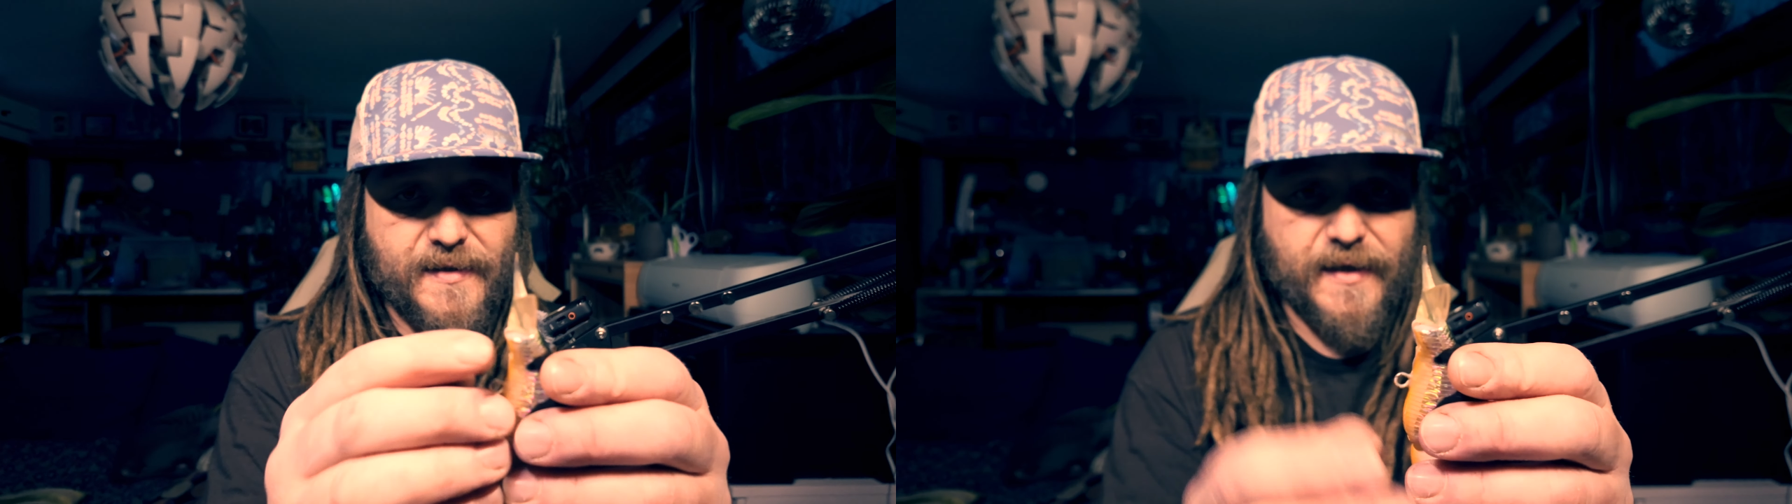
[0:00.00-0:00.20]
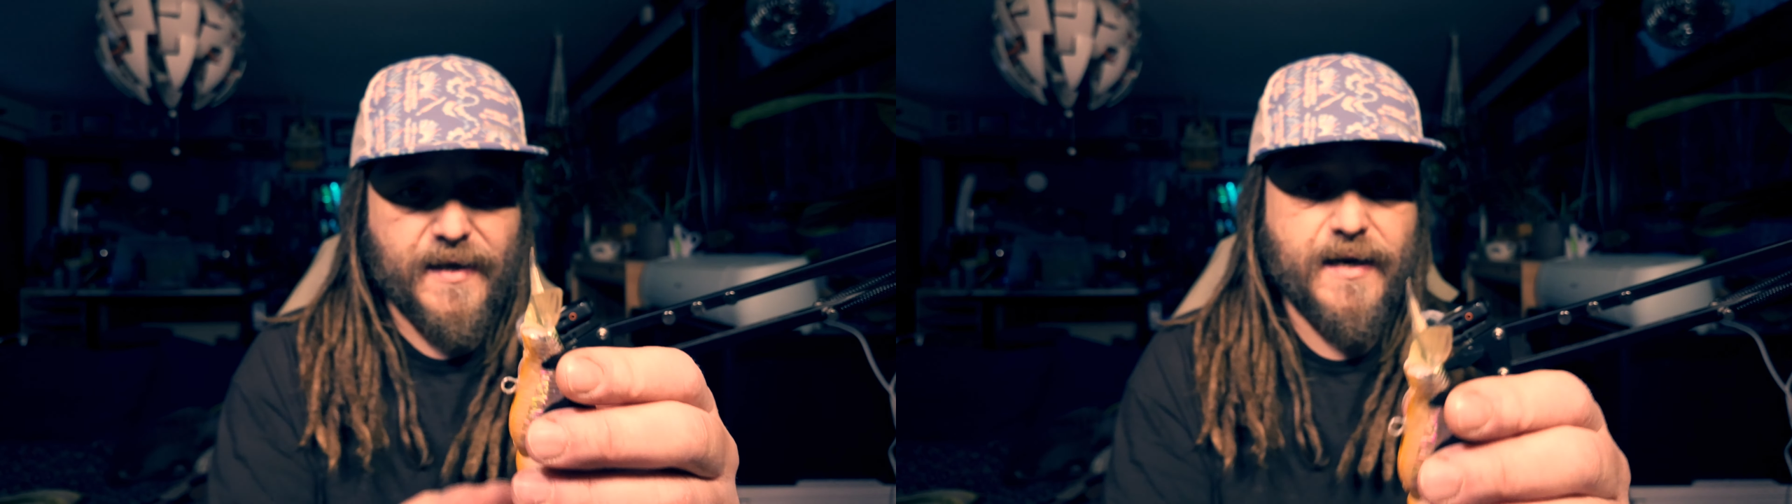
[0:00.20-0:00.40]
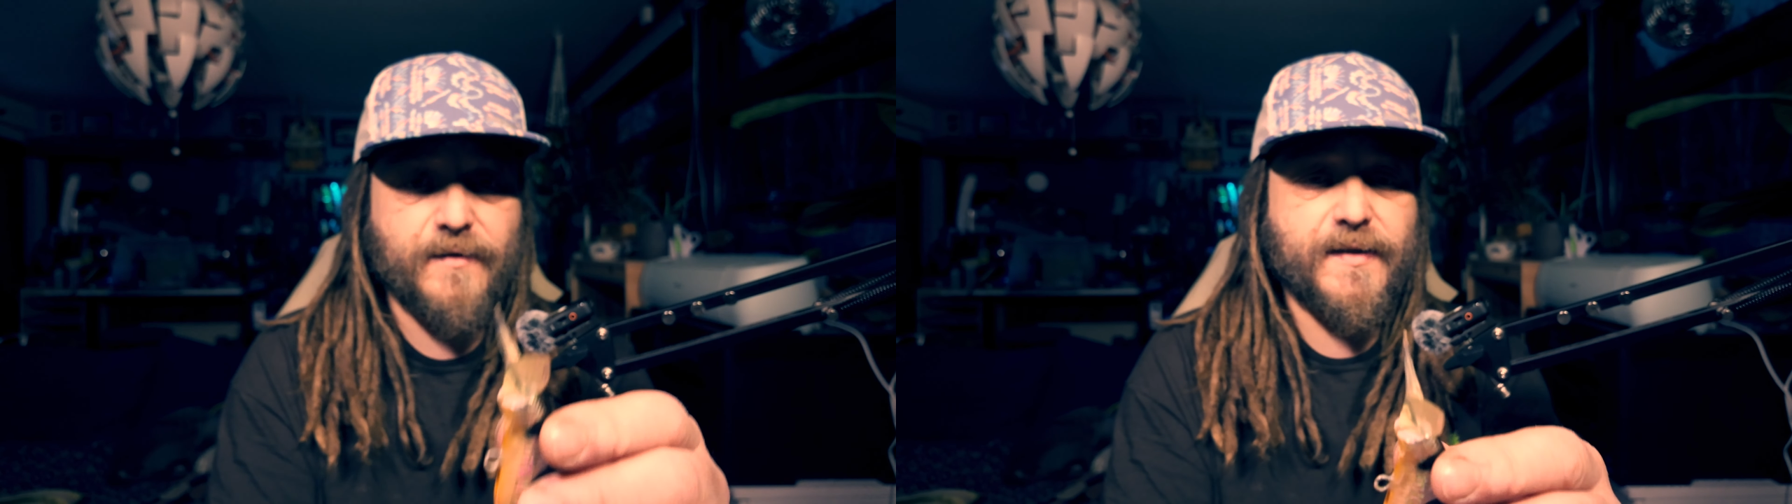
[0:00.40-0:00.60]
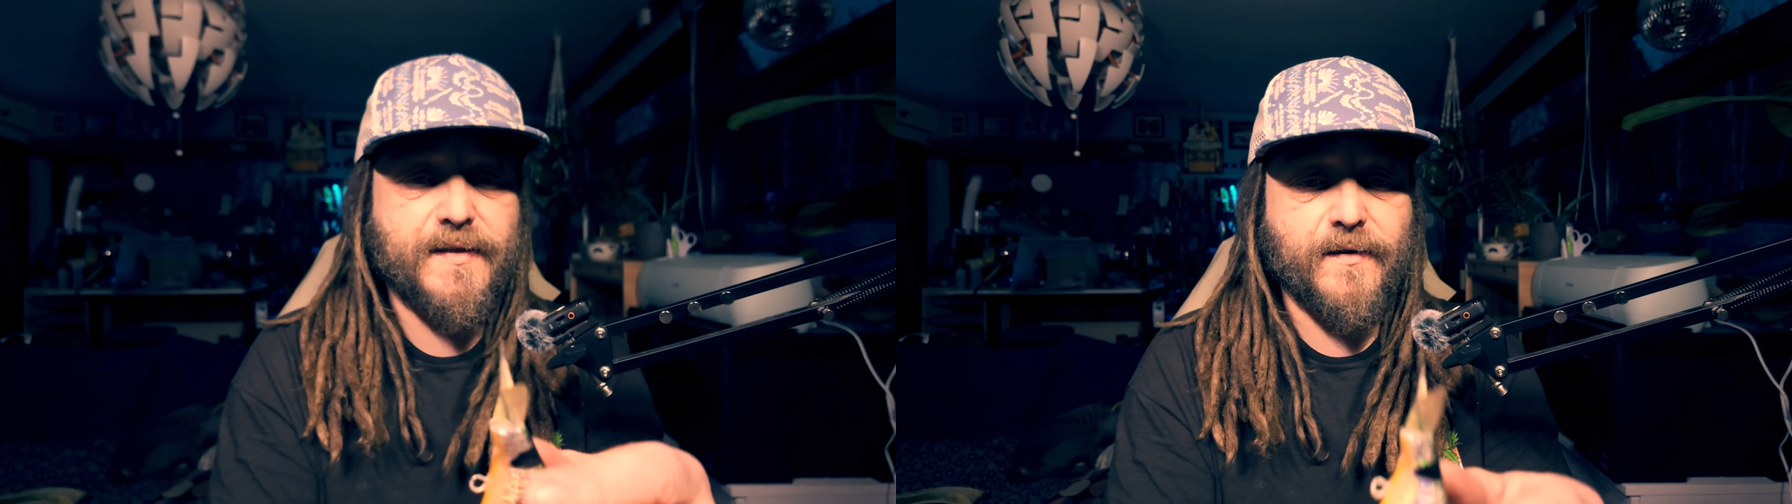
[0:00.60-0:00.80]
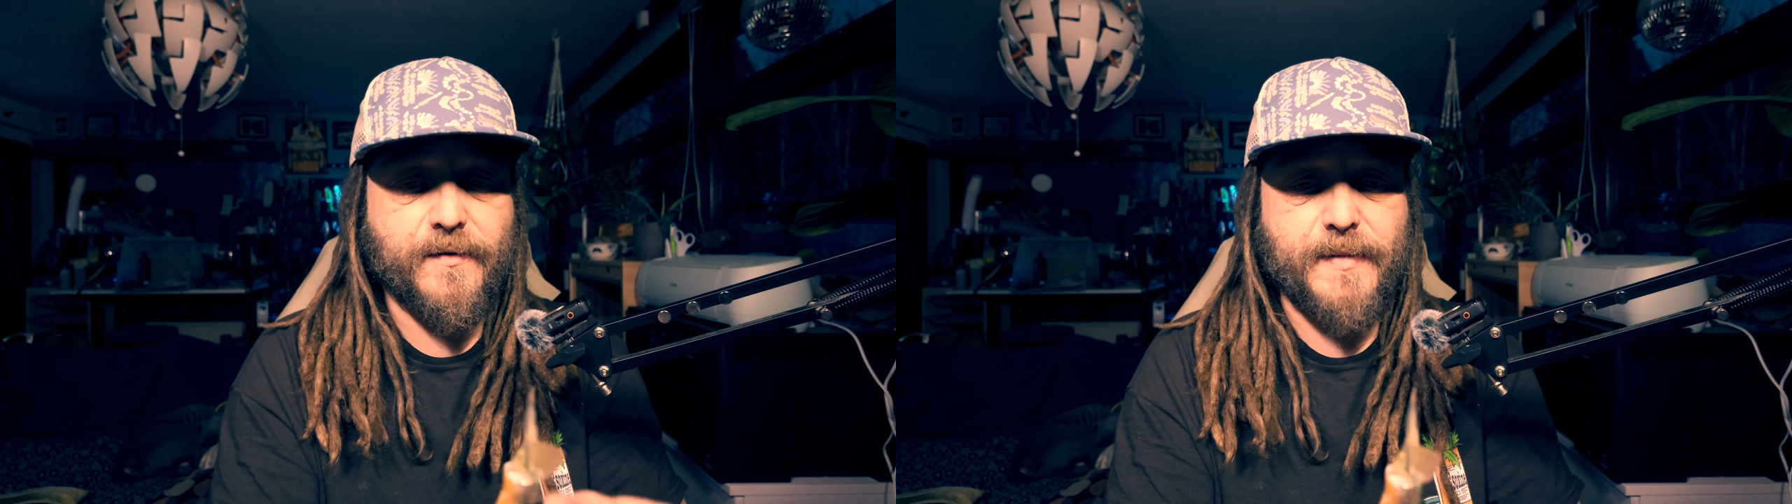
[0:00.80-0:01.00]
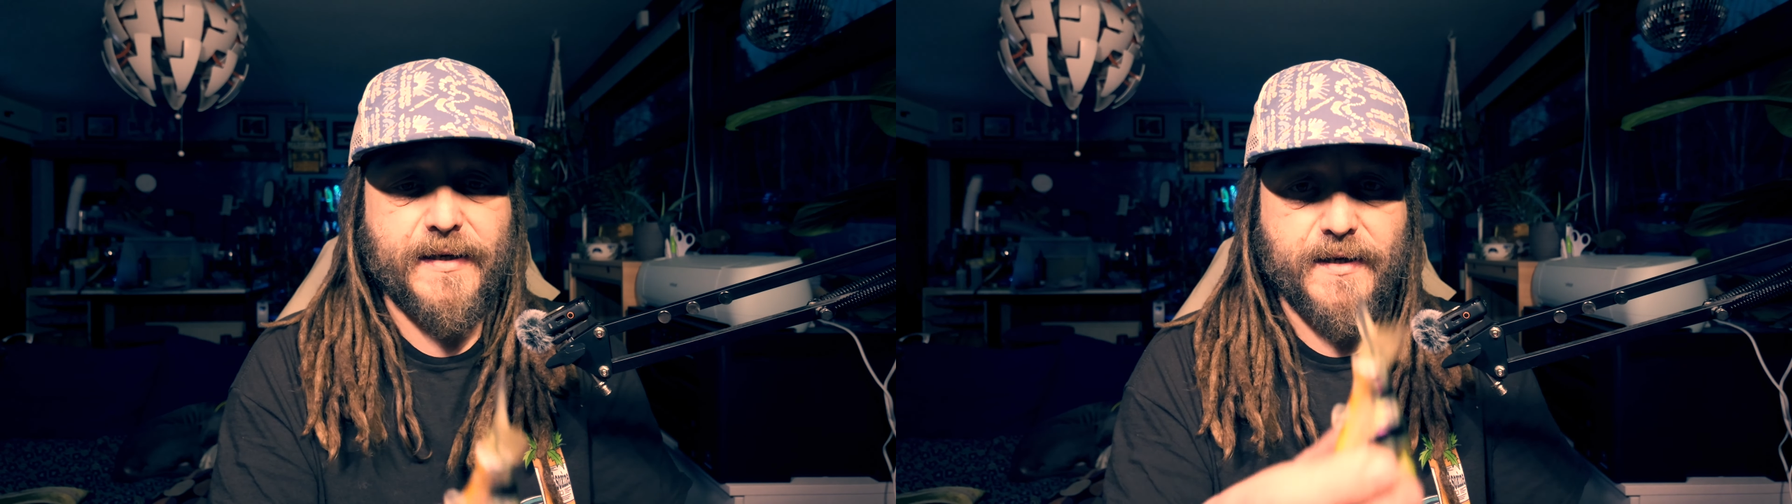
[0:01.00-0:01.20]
sticking out, it's not a big